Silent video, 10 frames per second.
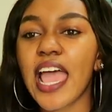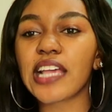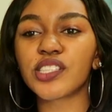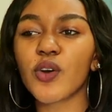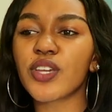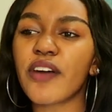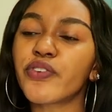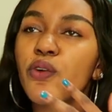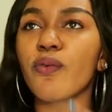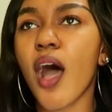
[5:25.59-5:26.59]
and so you
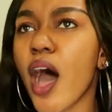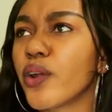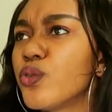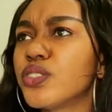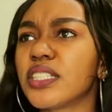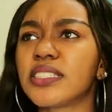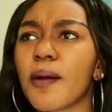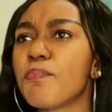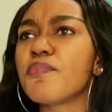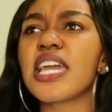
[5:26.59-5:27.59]
have Karan, who's this
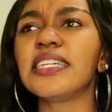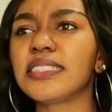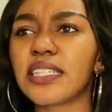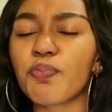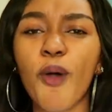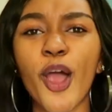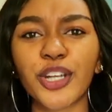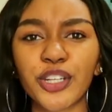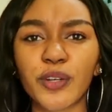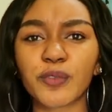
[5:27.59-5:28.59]
amazing
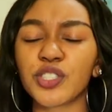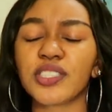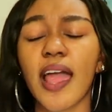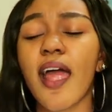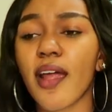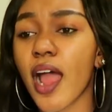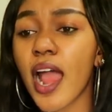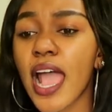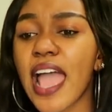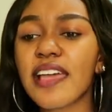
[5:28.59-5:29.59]
partner to Tara,